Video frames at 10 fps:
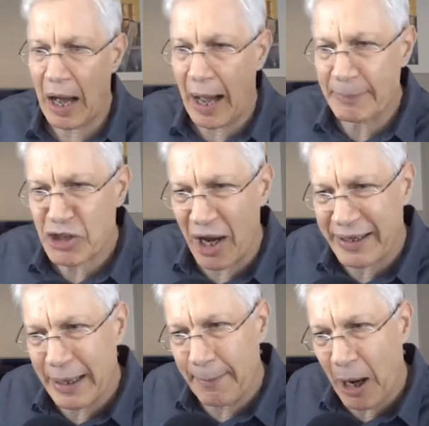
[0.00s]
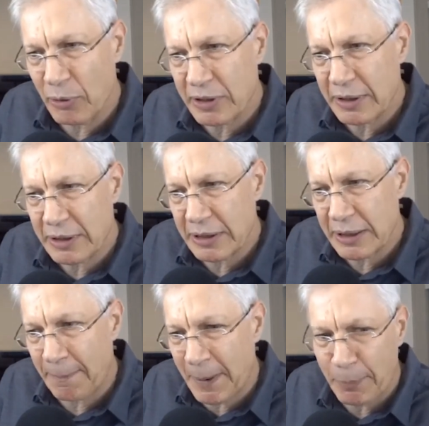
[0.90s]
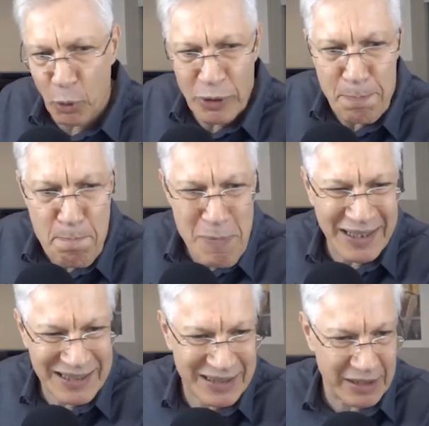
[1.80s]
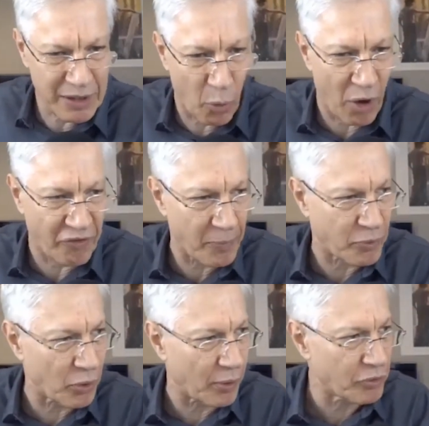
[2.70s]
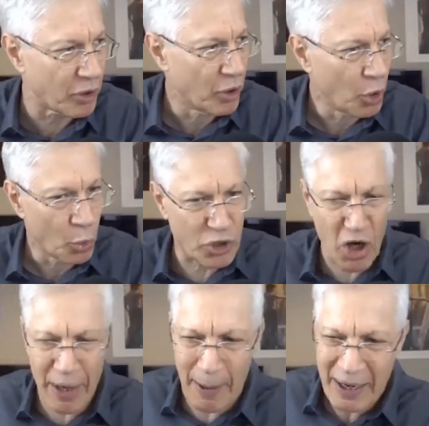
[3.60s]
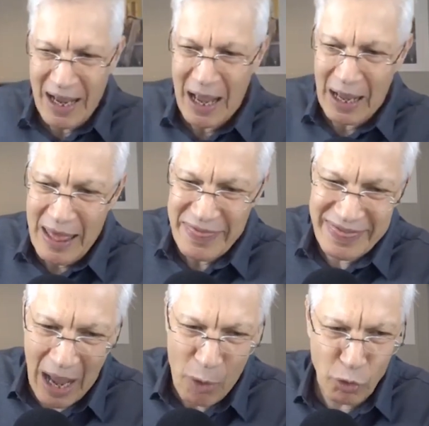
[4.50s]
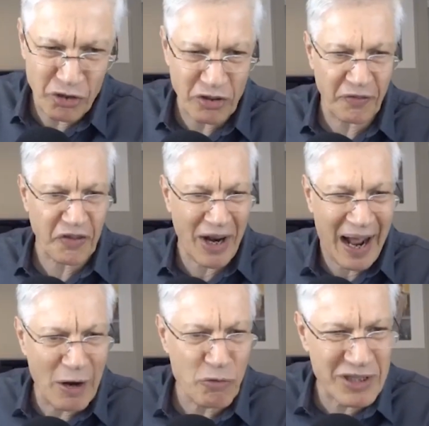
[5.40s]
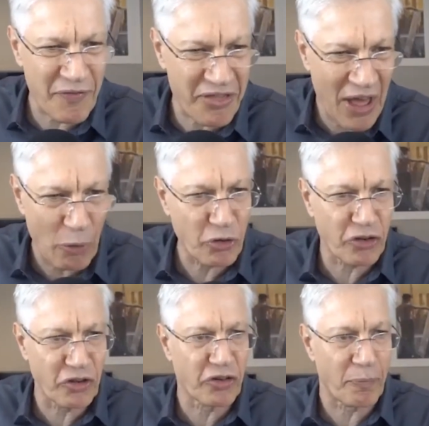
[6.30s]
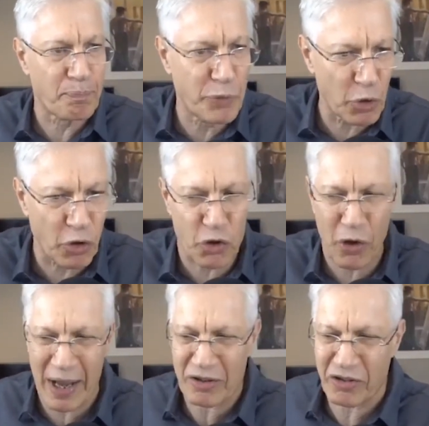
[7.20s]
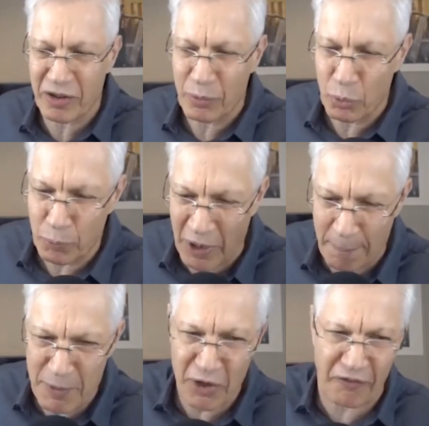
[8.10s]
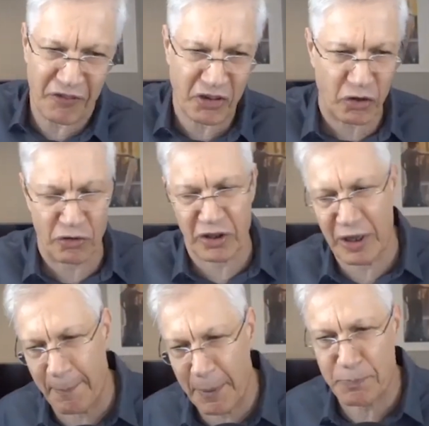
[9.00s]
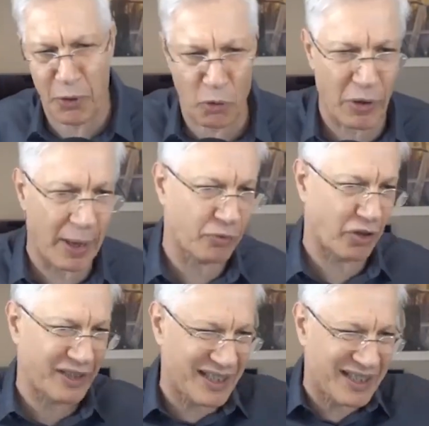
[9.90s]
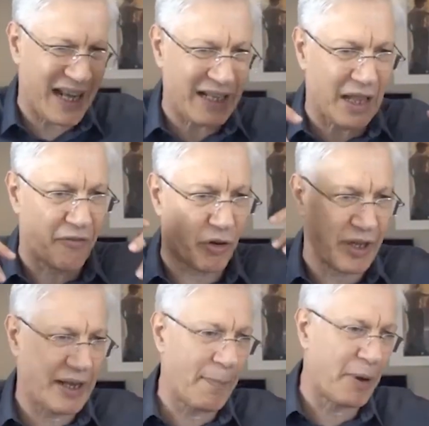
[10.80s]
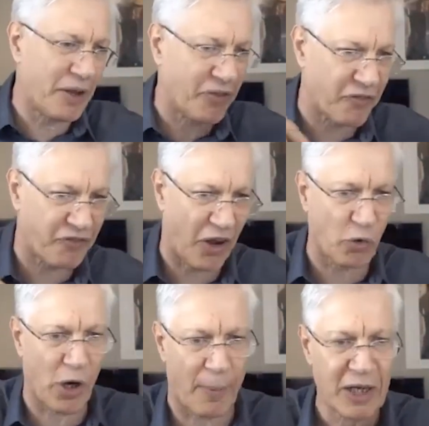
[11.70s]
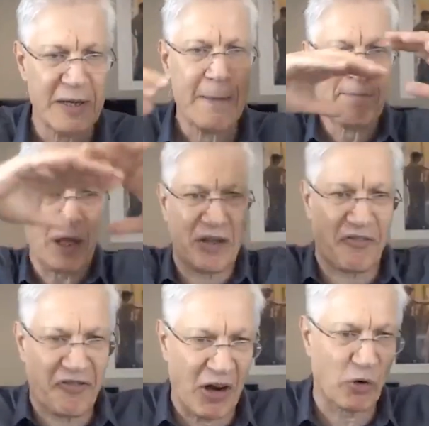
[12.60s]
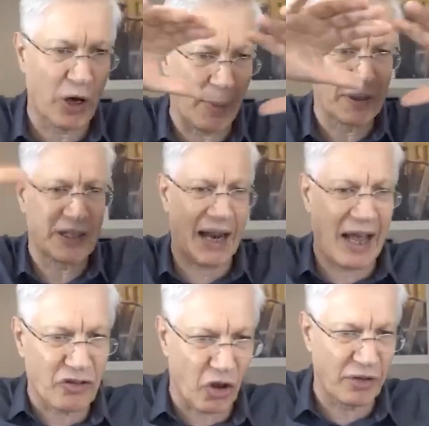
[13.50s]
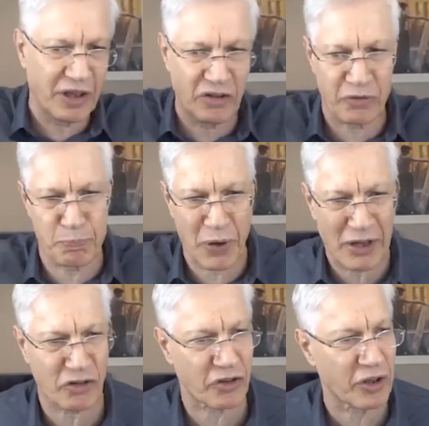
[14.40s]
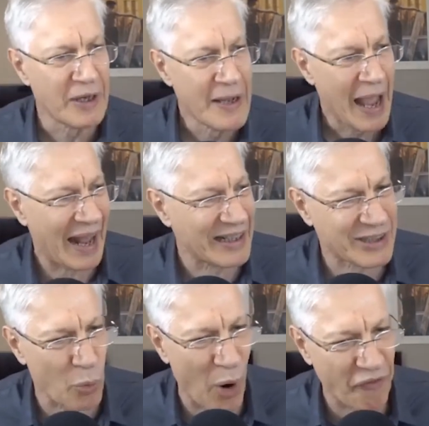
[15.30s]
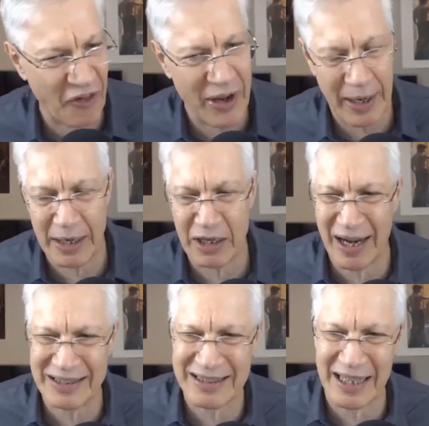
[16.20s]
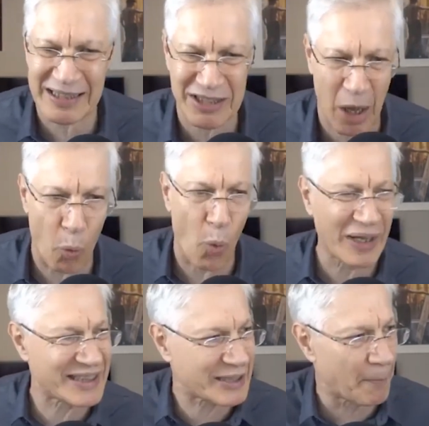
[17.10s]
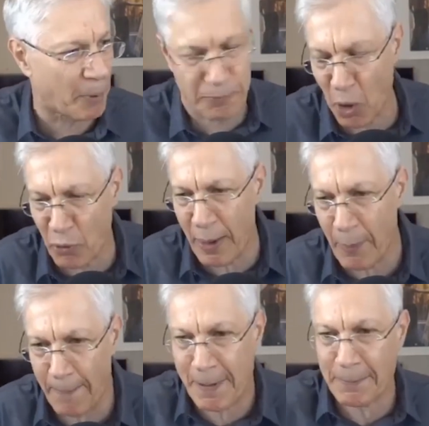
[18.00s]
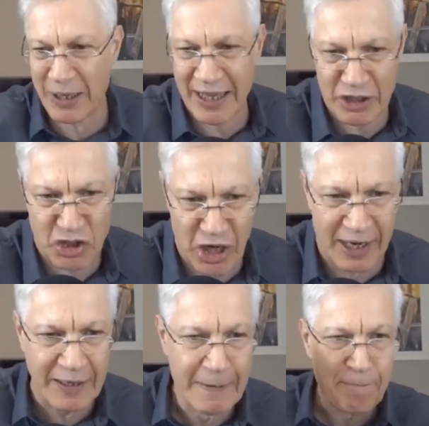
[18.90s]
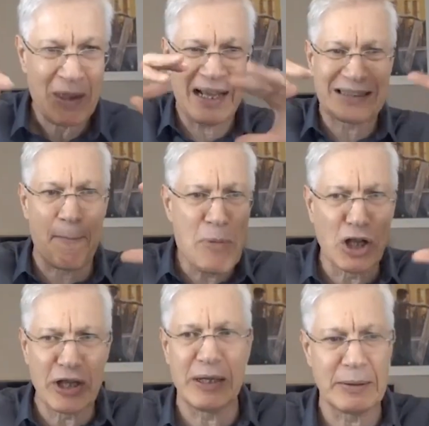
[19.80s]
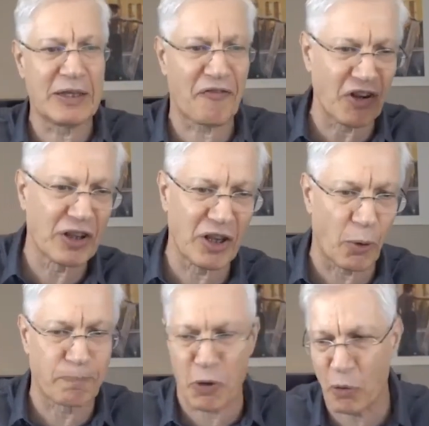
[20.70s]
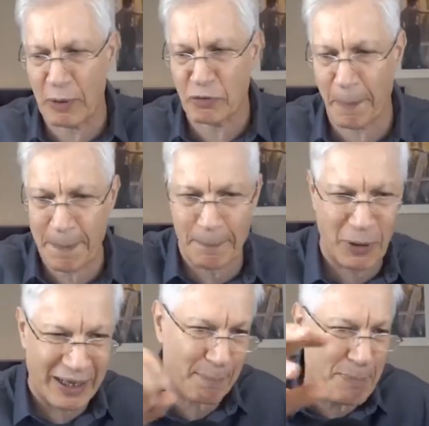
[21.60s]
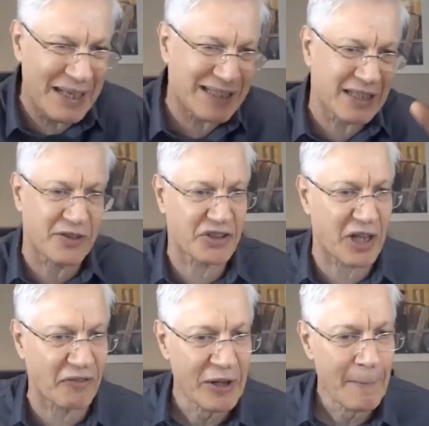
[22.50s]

I'm talking about the people who administer the welfare programs. We're talking about thousands, if not hundreds of thousands, of bureaucrats and government officials and government programs at the state level that get money from the federal government and the federal government that has all these branches. And, and it's welfare in the United States It's not one simple program where people get a check. It's a million different little programs where people get pieces of stuff.